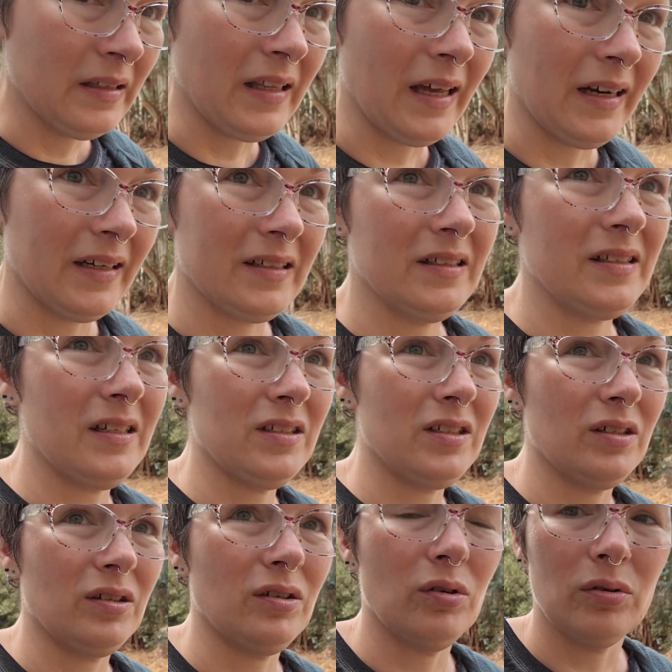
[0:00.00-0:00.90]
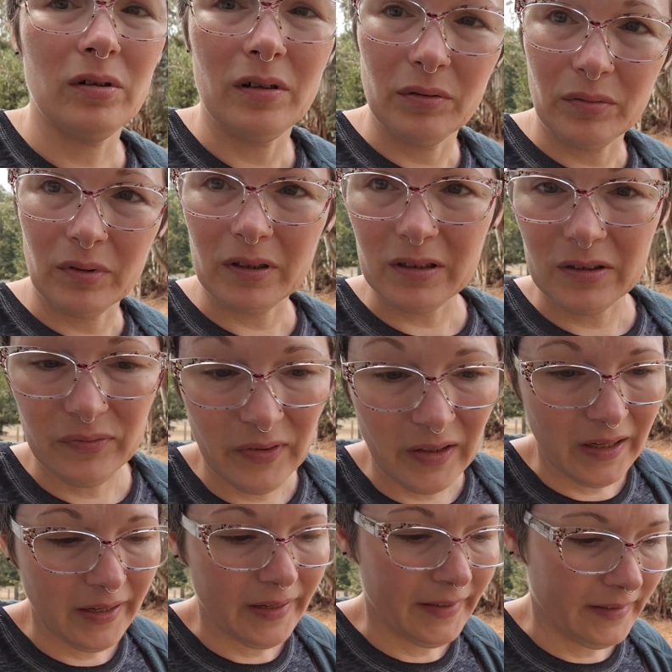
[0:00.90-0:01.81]
that extension cord, it works
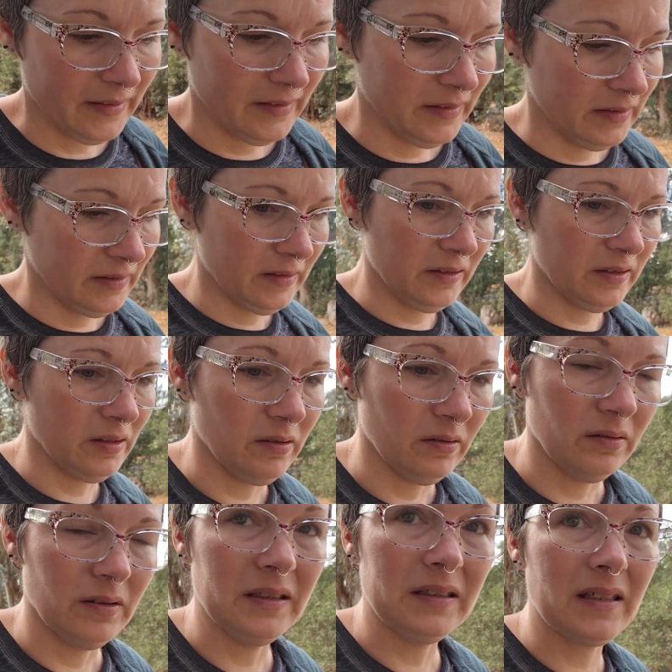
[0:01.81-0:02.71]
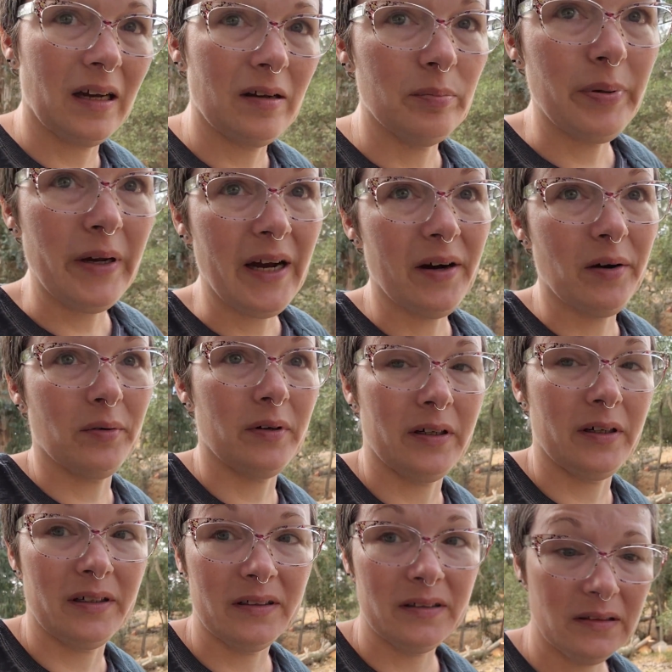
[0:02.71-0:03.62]
fine. So it's got
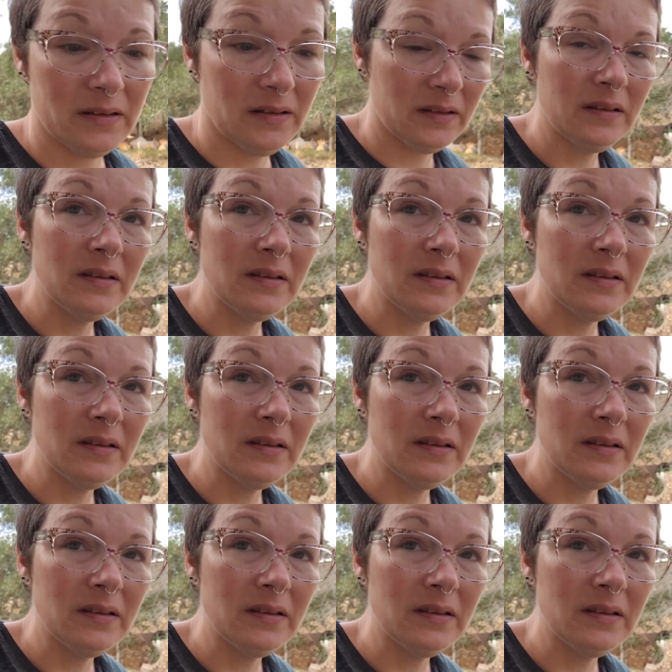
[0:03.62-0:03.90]
power.